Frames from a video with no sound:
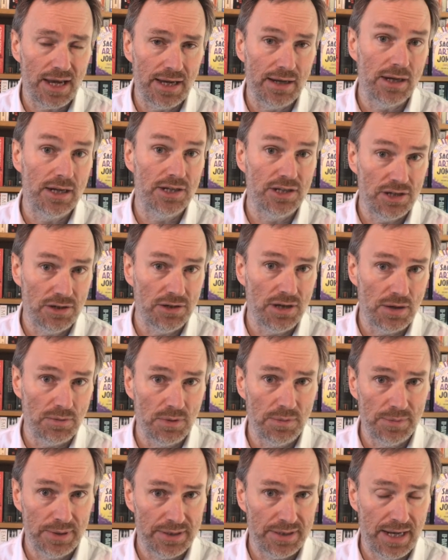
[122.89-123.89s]
I do know
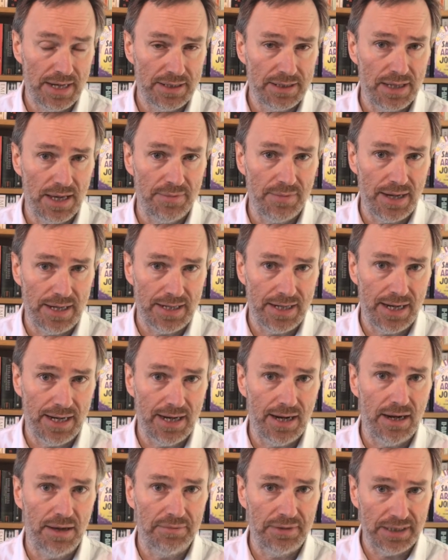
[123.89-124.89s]
what mistakes they're
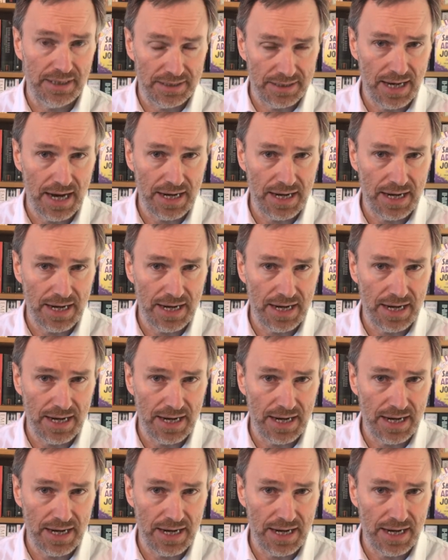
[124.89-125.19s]
making. And I'm going to tell